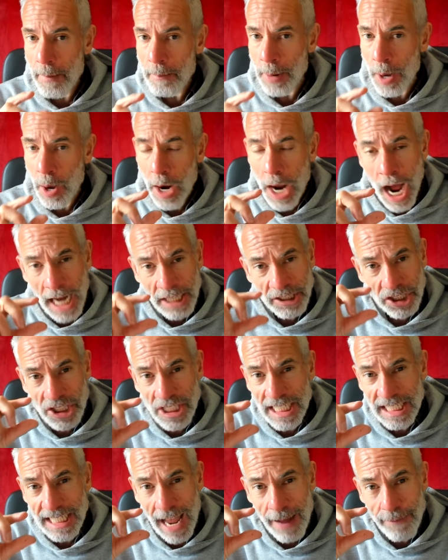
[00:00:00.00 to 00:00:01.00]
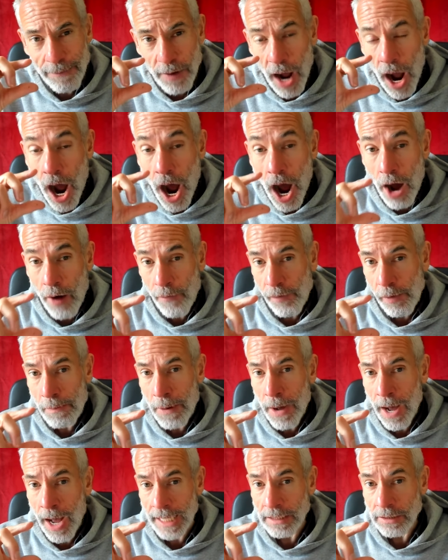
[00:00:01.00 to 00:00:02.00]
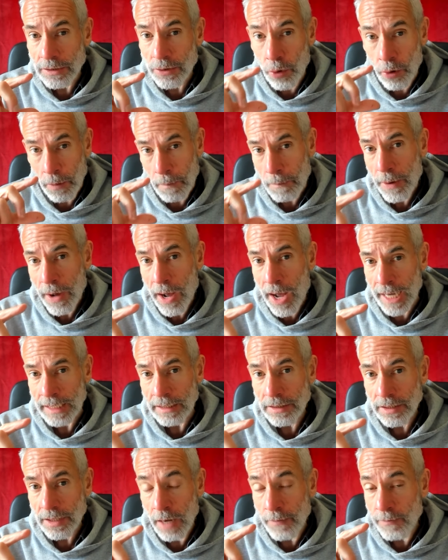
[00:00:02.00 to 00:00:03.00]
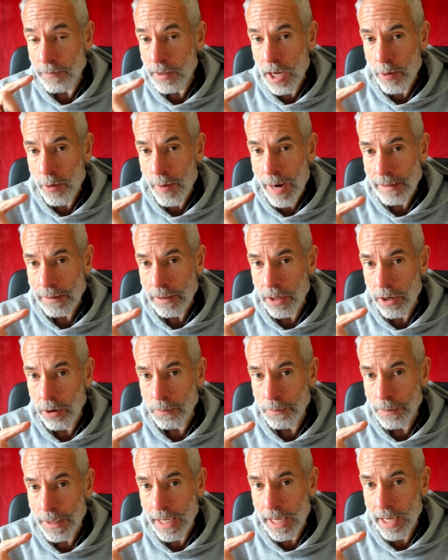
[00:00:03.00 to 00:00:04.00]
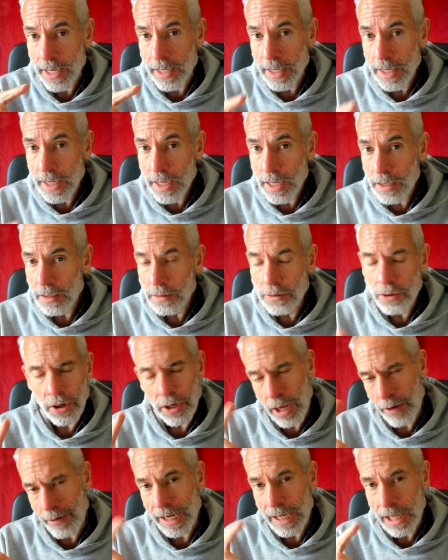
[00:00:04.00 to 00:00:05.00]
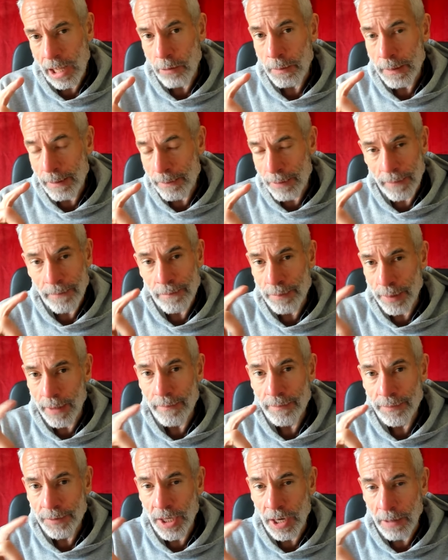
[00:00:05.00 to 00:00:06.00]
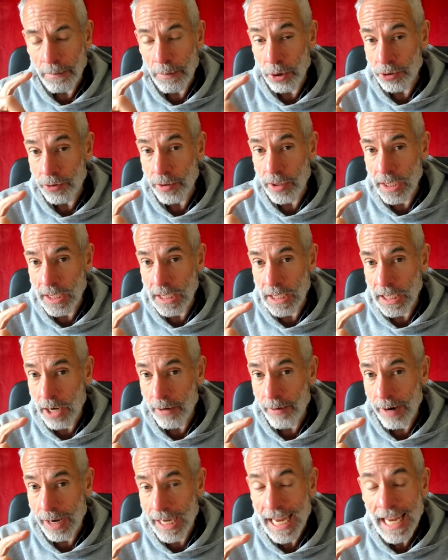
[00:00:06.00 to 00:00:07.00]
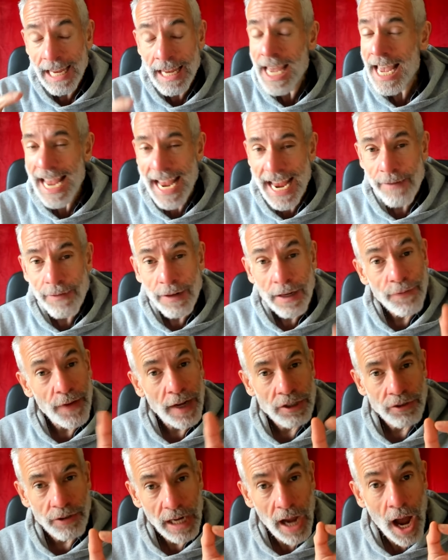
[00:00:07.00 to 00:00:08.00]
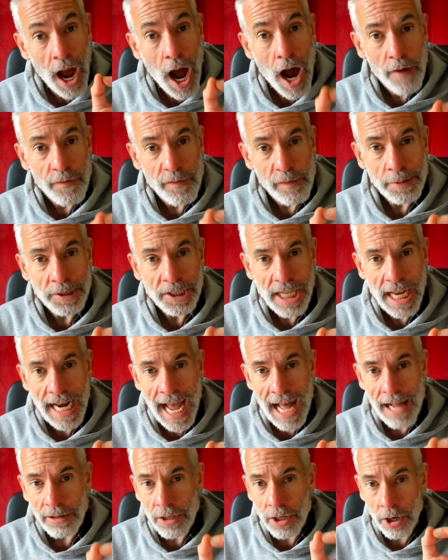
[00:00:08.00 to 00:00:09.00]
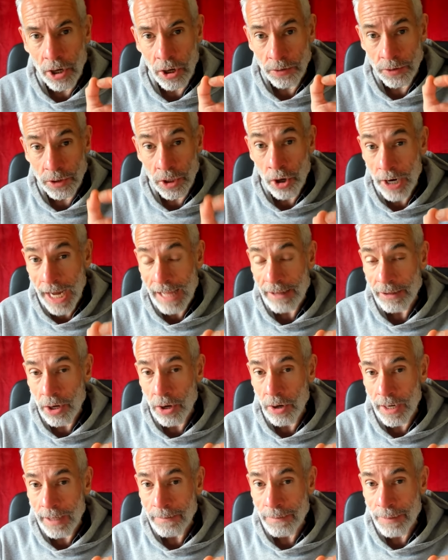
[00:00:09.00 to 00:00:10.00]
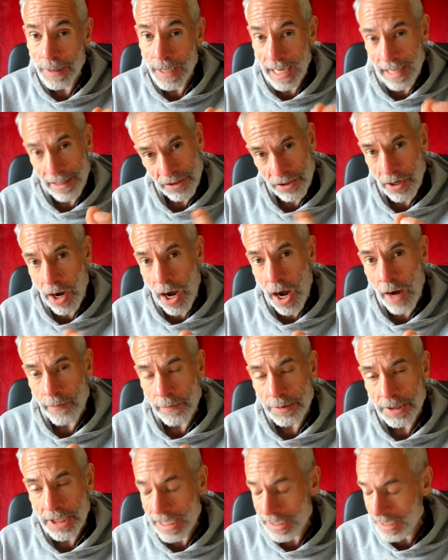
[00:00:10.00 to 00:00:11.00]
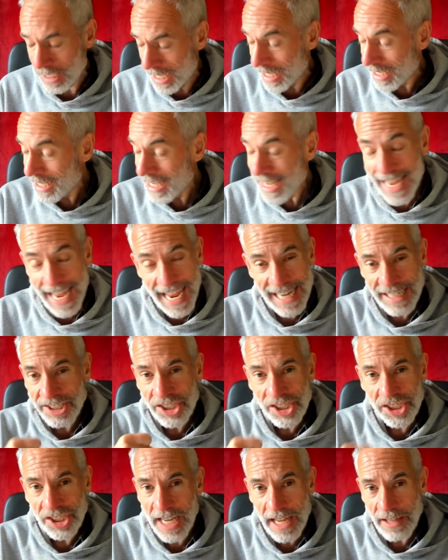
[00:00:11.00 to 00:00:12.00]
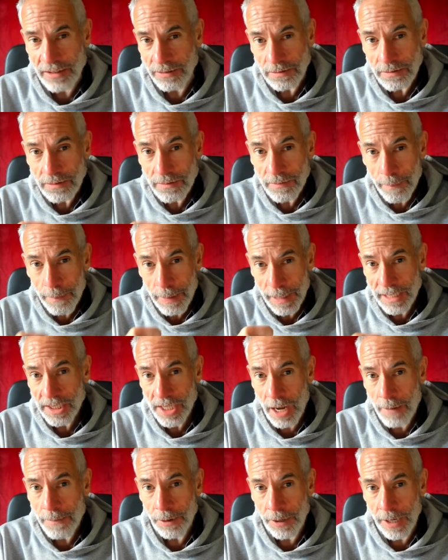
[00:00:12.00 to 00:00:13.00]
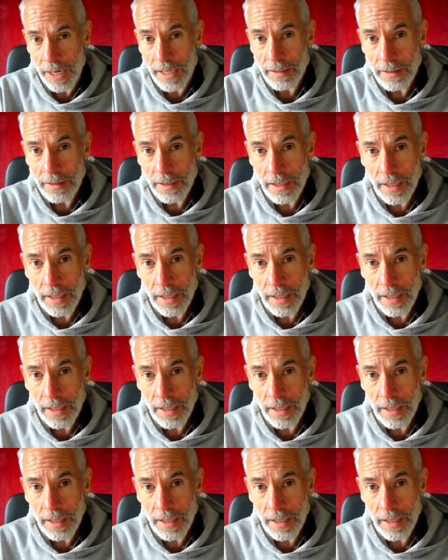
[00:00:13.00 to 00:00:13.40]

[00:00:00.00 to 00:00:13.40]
but I just need to have half a pint or a pint of low alcohol beer. Not low alcohol beer, but but you know moderately low. E- even if I drink half a percent alcohol, non-alcoholic beer that's got half a percent in it, it still picks up on it,